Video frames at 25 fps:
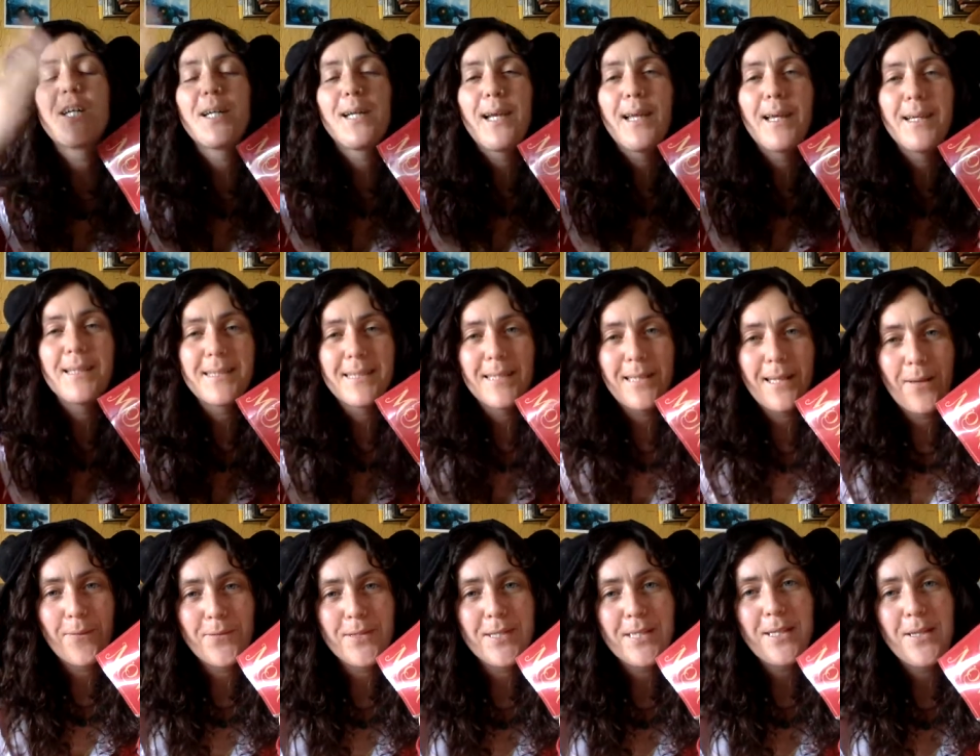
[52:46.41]
Loads of
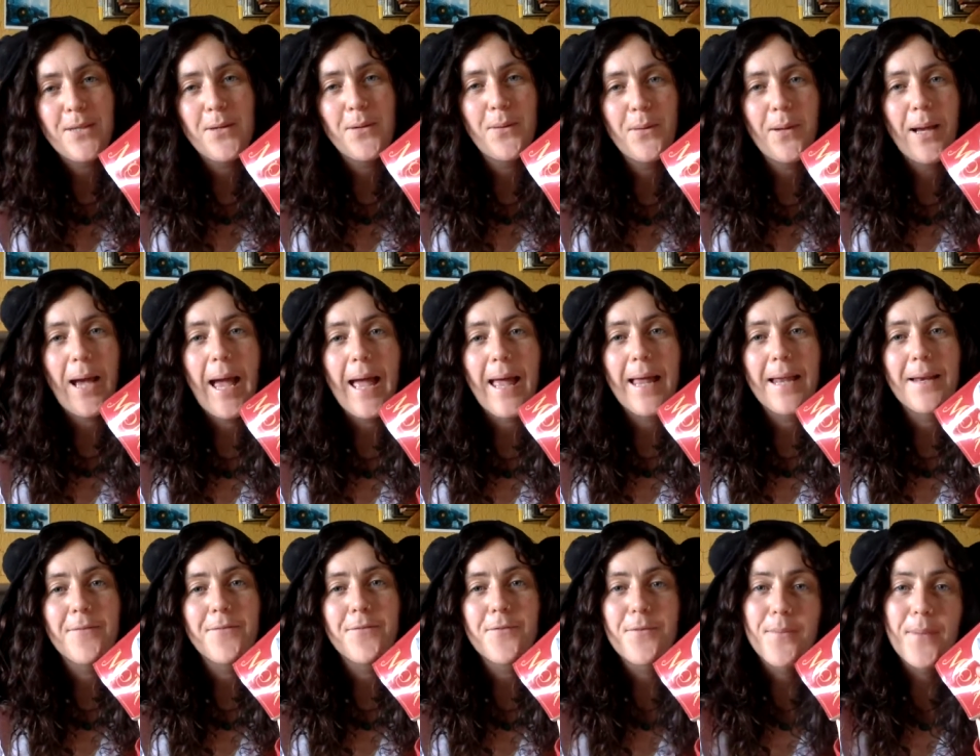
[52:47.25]
love to you,
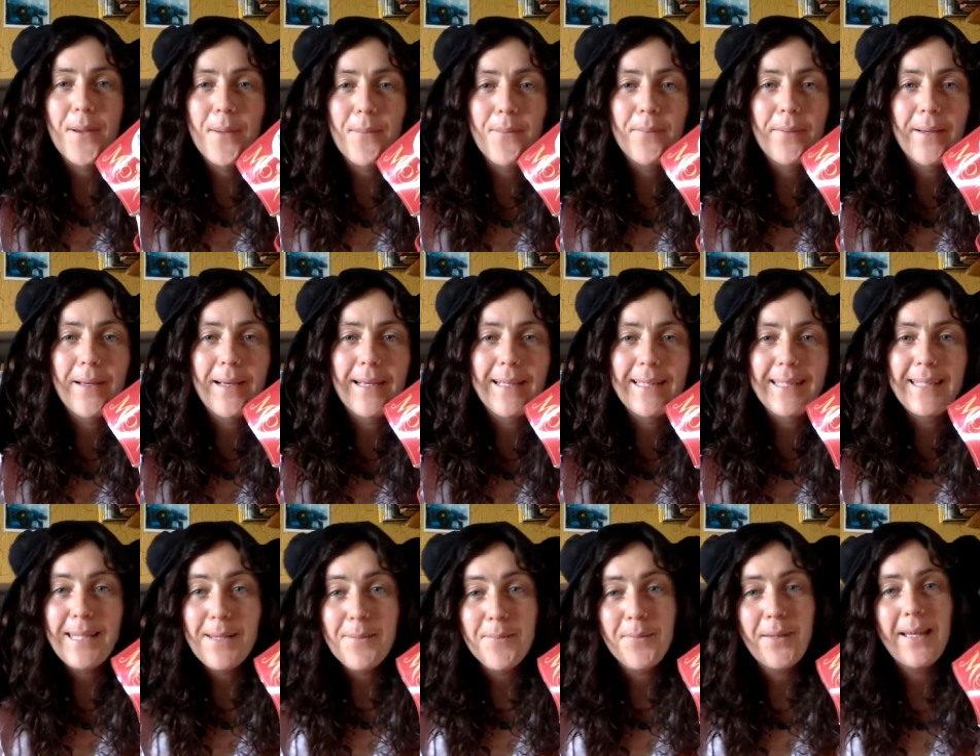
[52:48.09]
and remember,
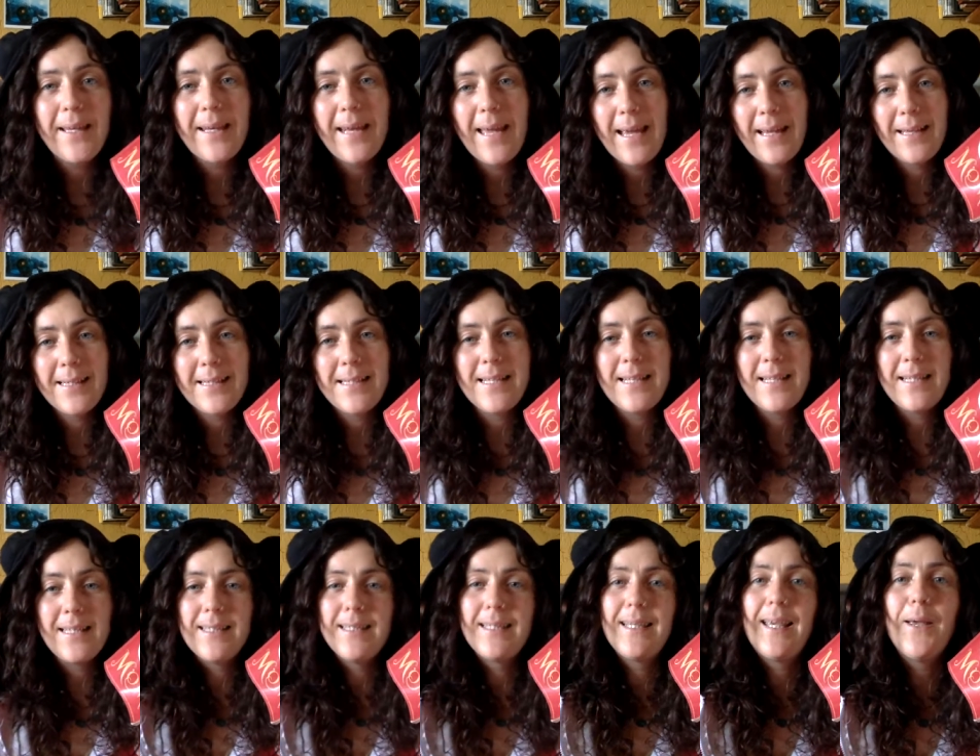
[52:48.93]
keep
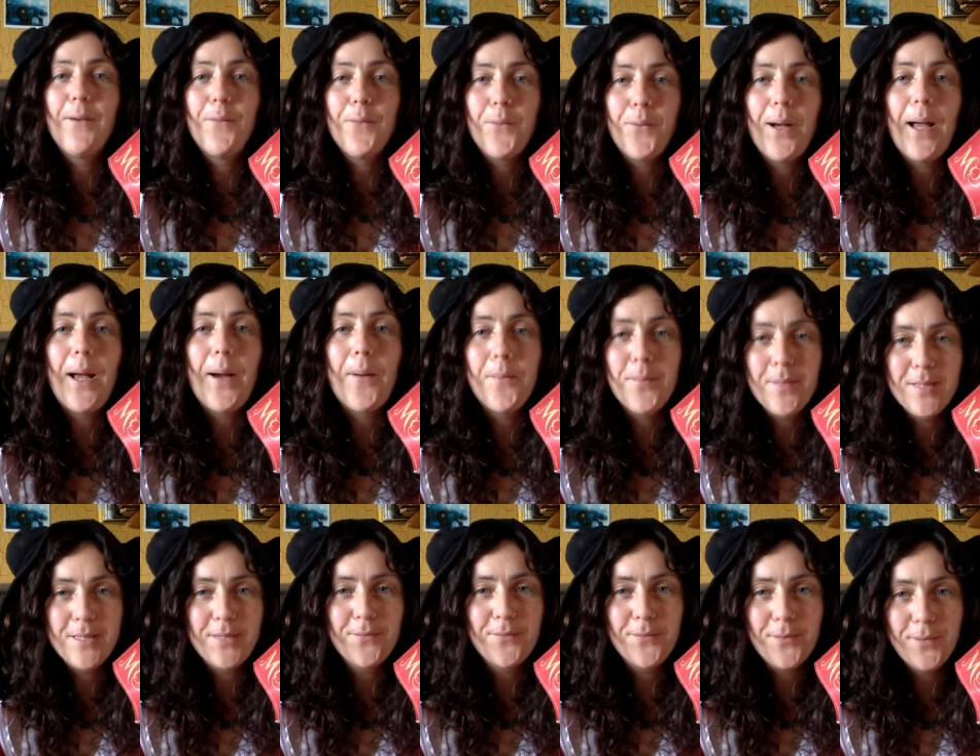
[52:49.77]
connected. It will help
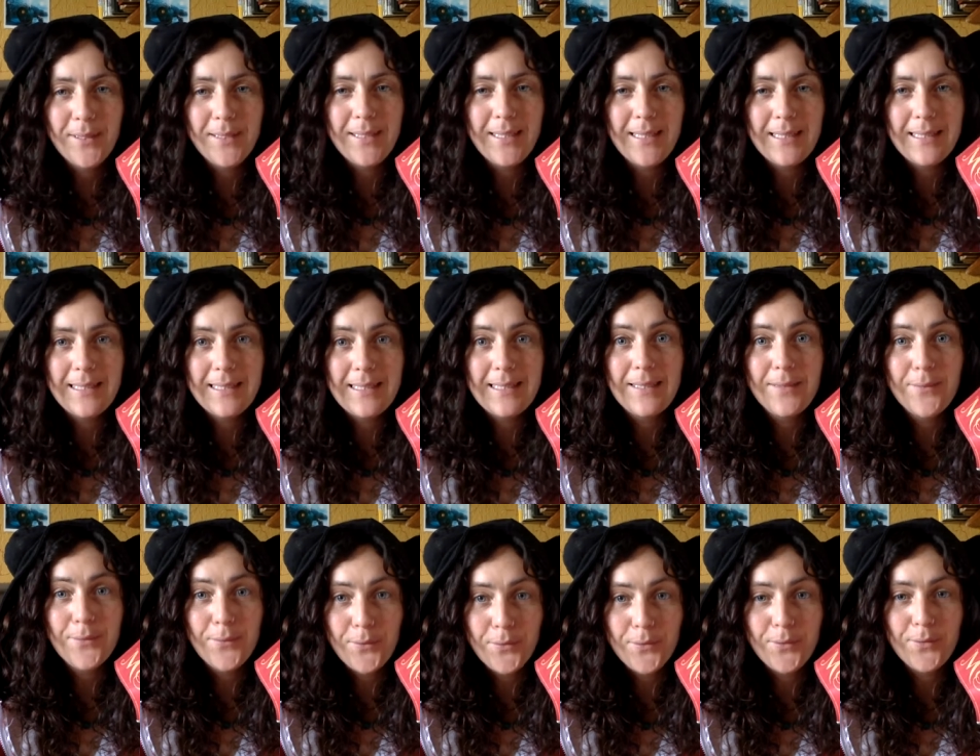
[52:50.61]
us through these
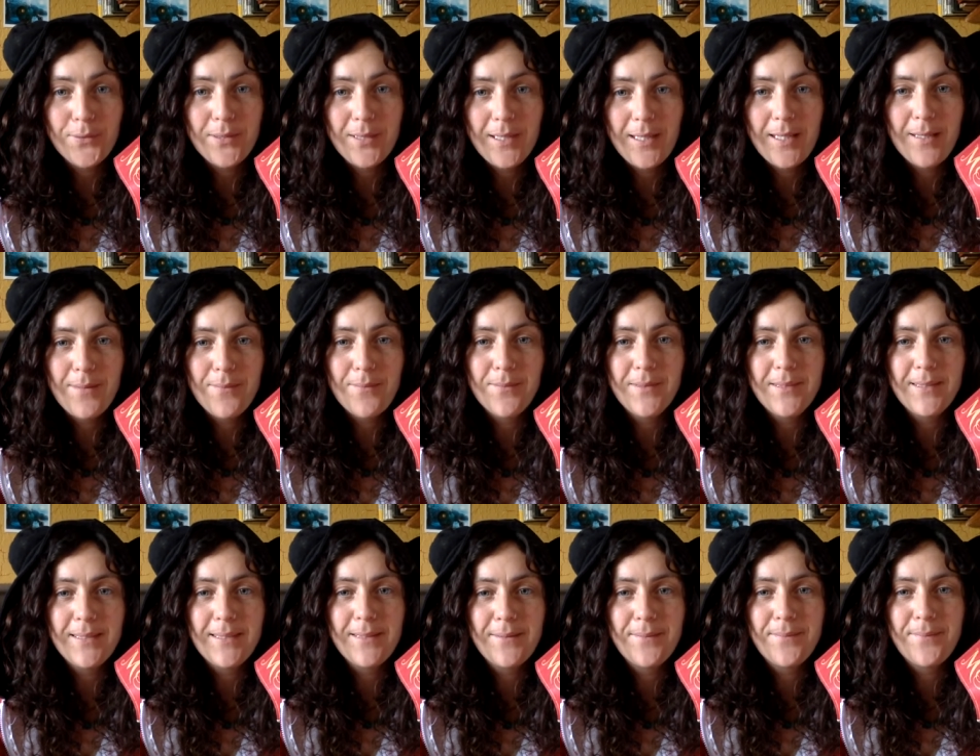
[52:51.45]
difficult times.
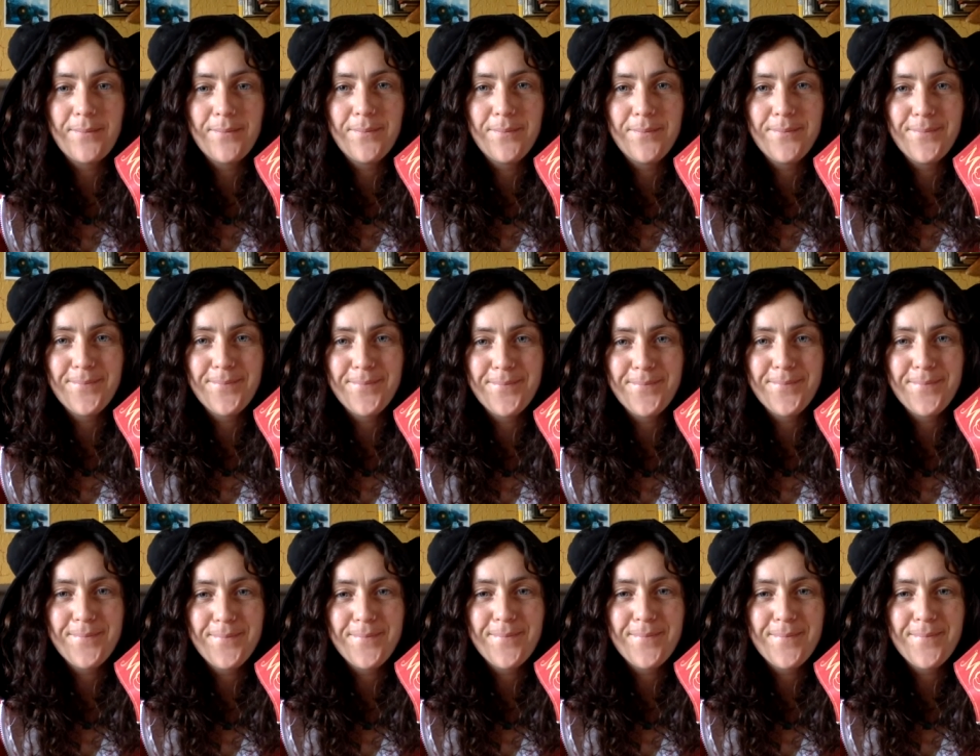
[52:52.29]

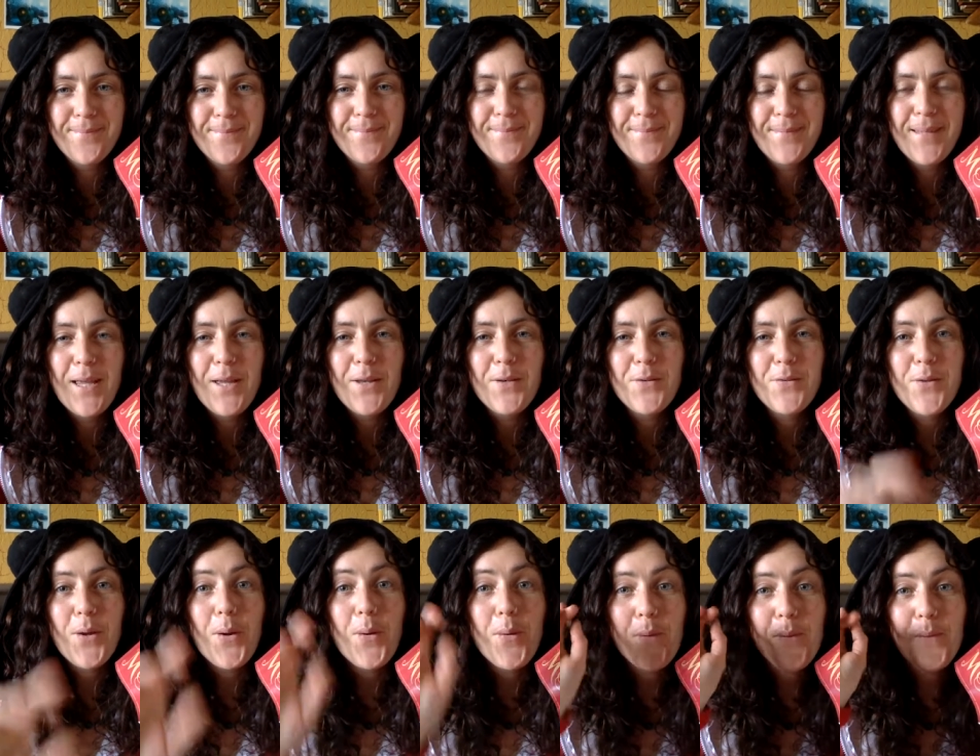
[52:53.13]
Yes.
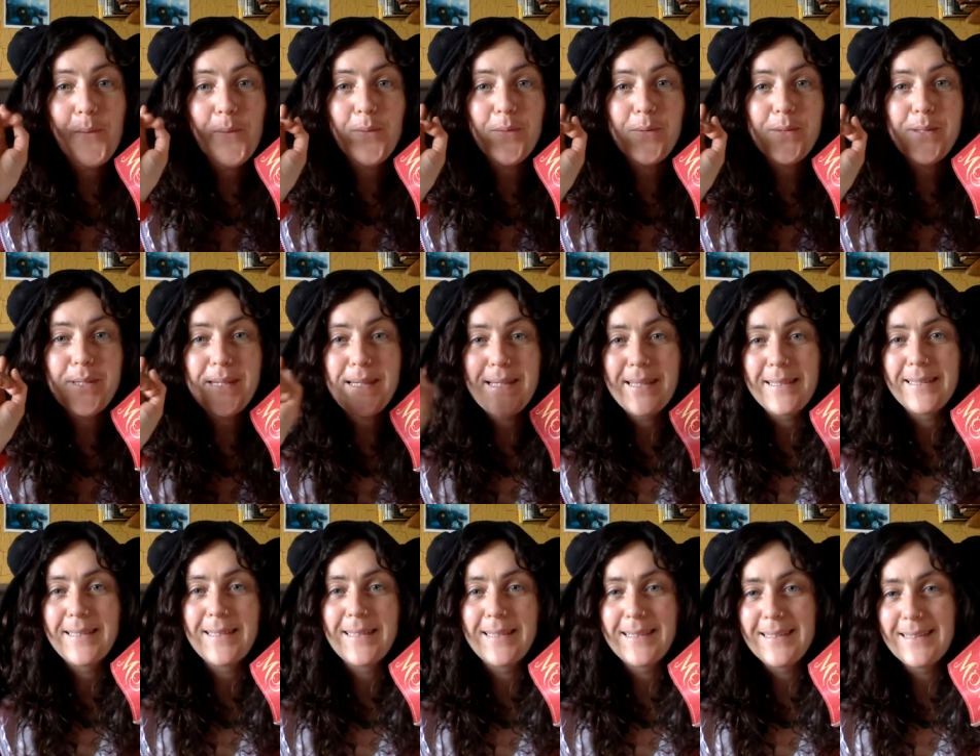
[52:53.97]
Don't
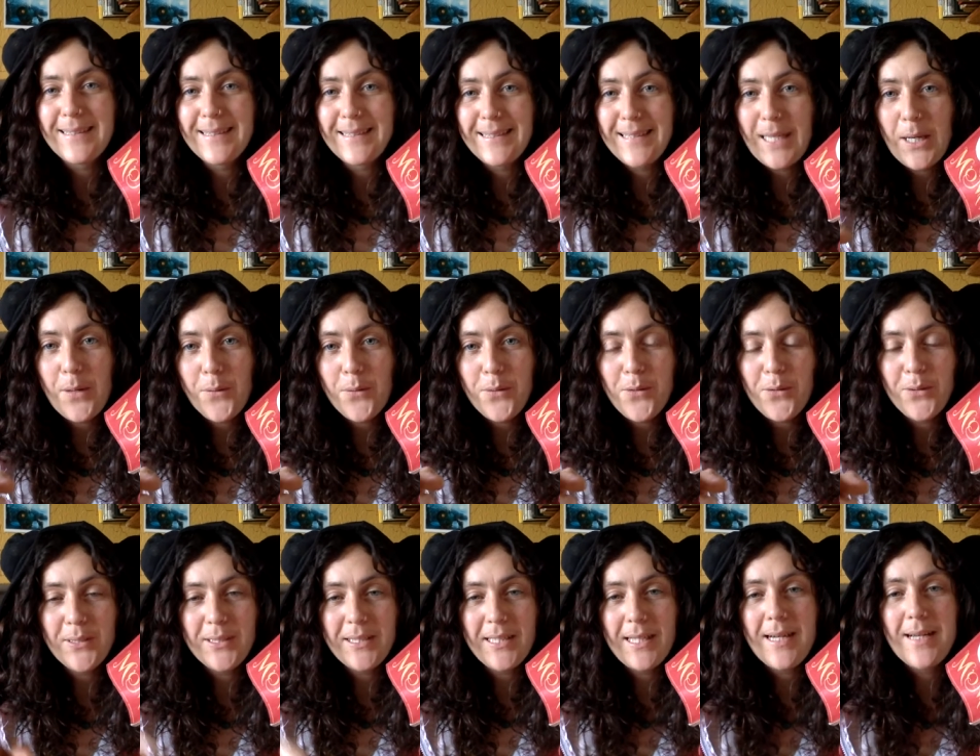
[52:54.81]
sell
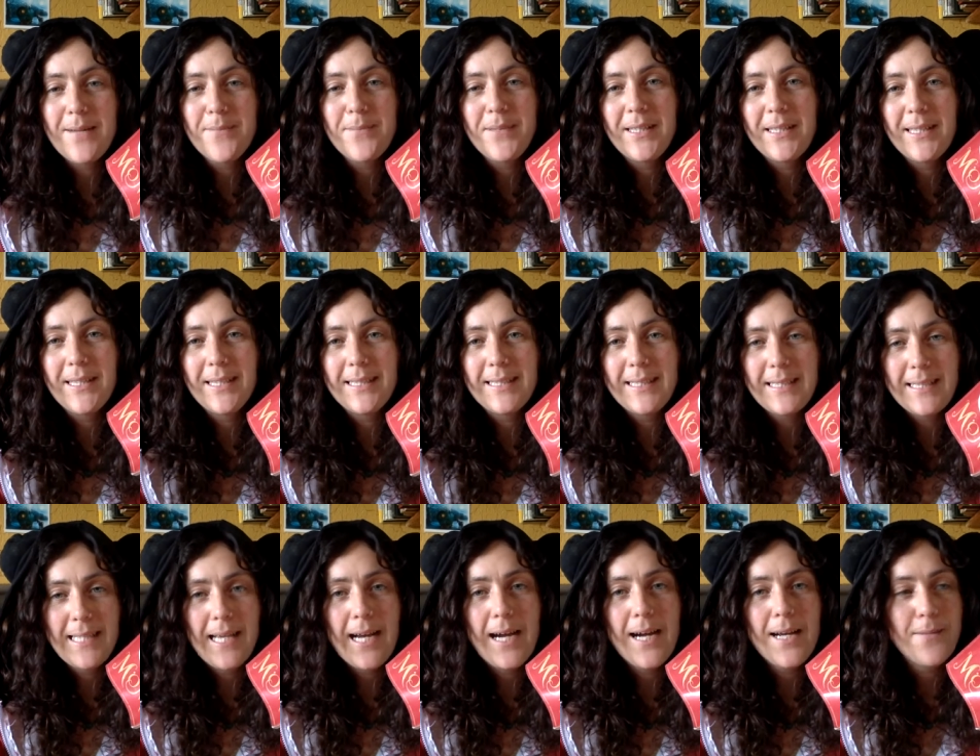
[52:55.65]
your time to this
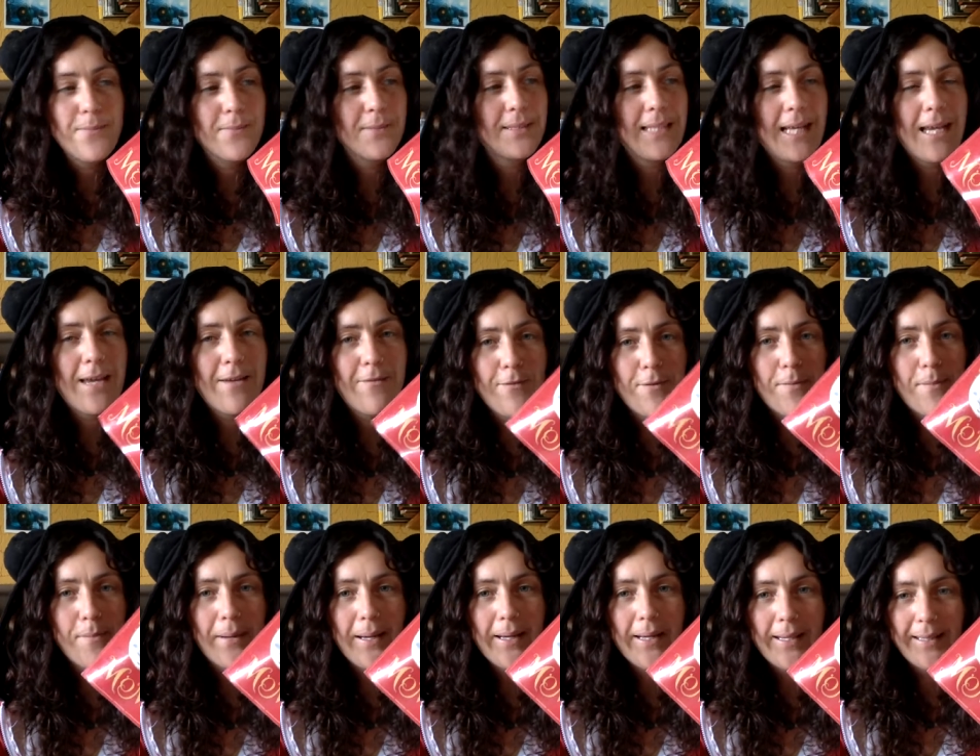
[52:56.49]
time
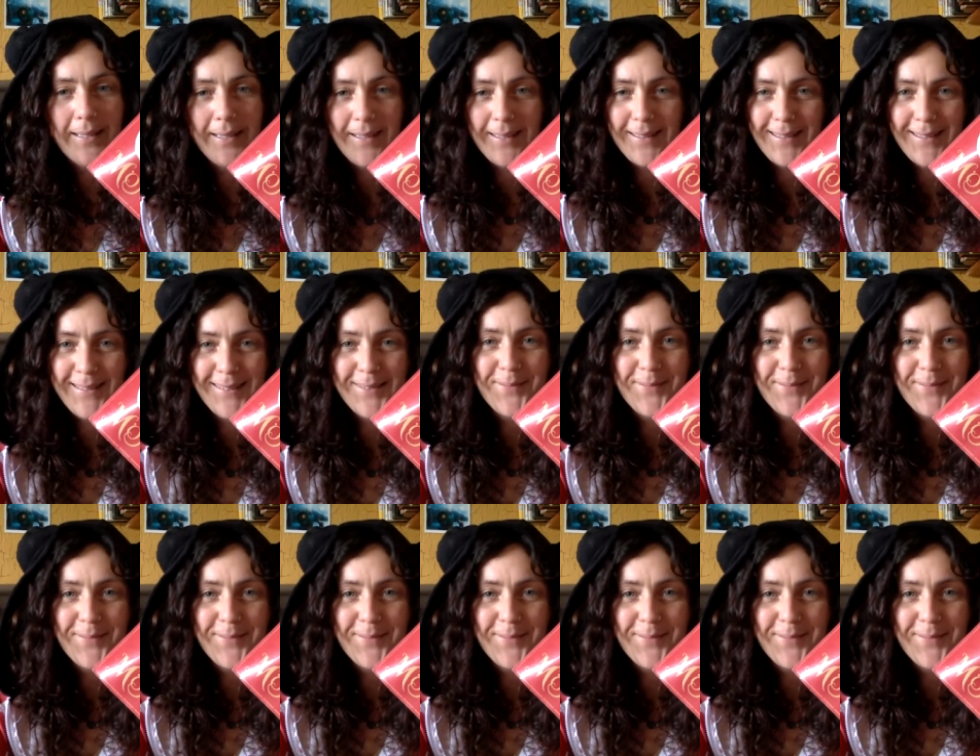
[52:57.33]
saving bank.